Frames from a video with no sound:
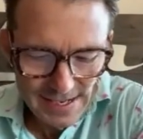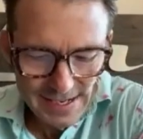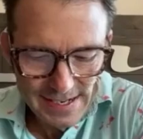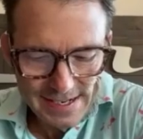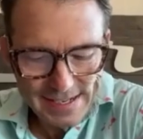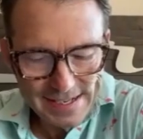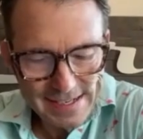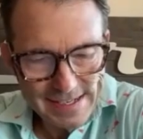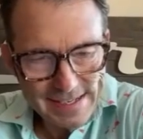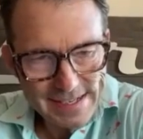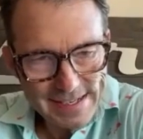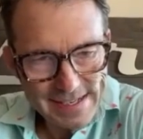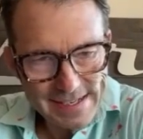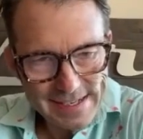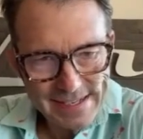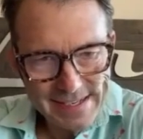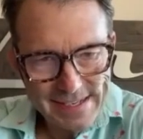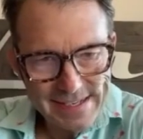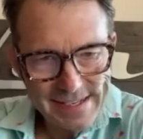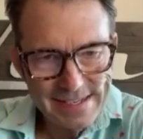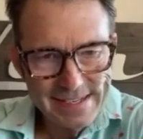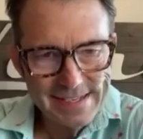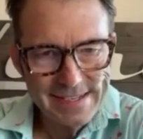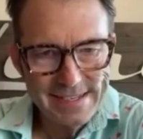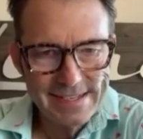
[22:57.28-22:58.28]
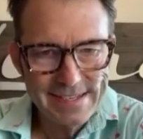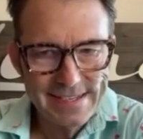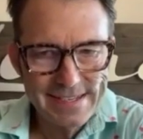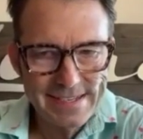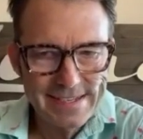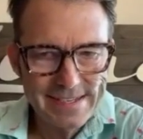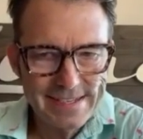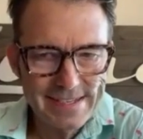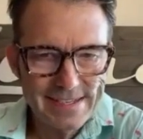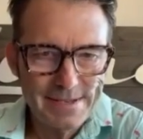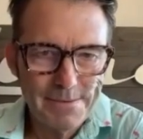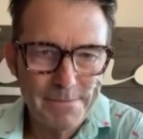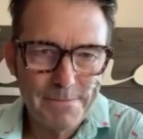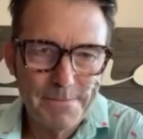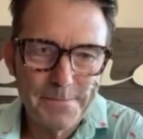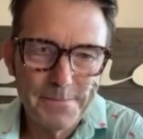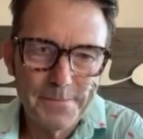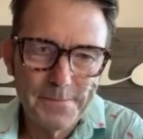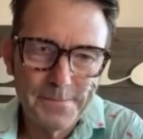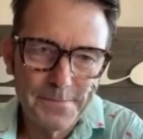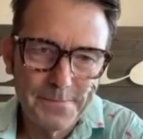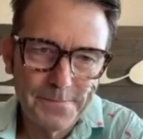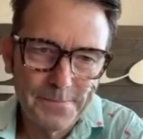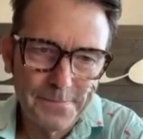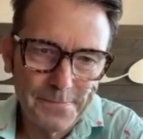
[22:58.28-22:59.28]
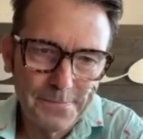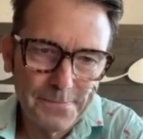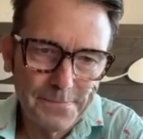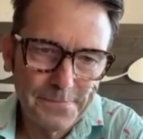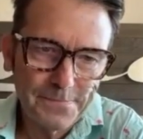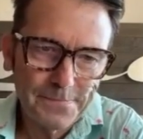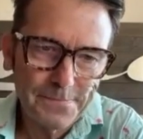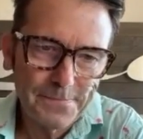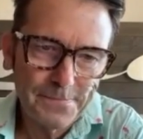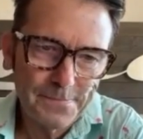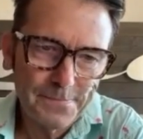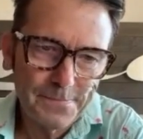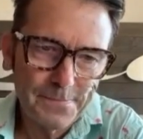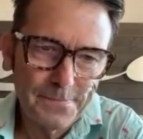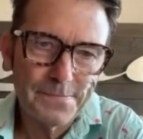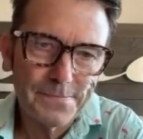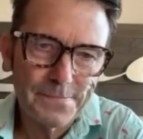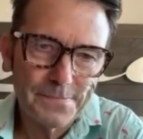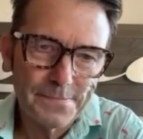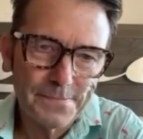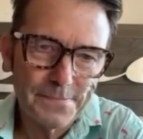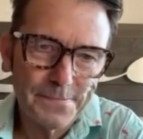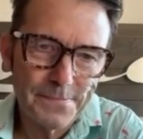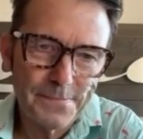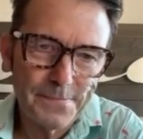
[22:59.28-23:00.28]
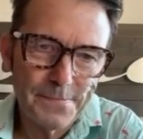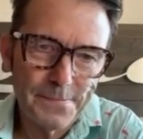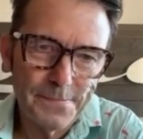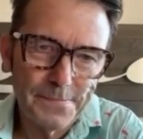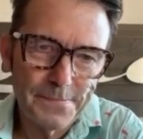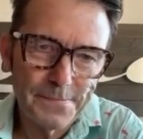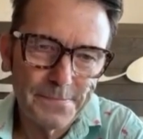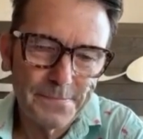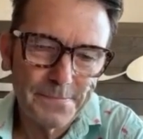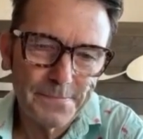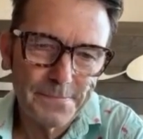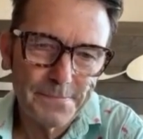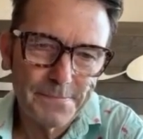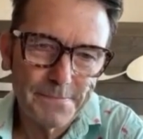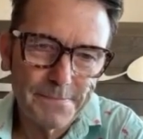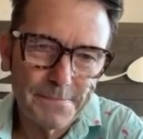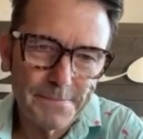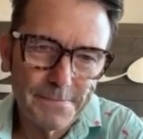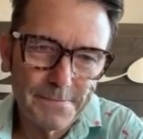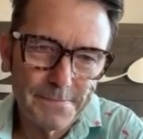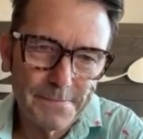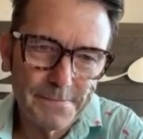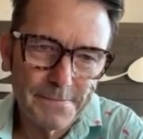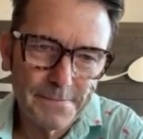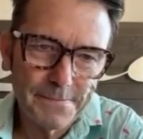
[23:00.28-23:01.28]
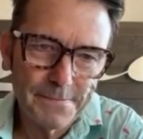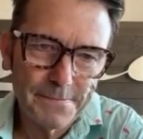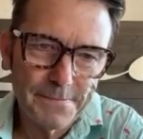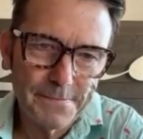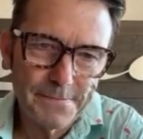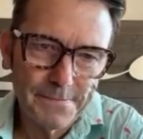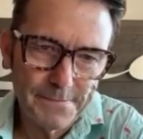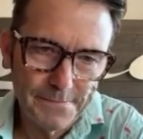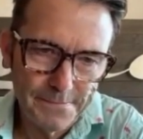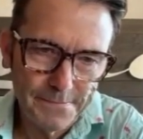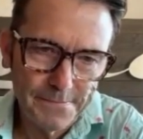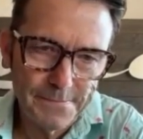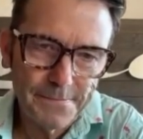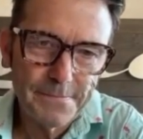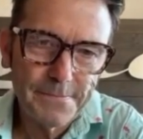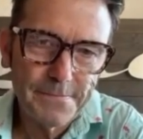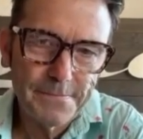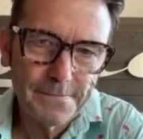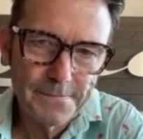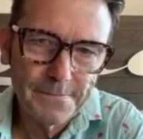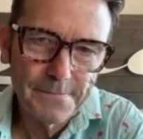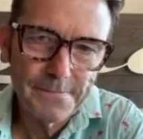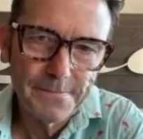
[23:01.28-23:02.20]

This person isn't speaking.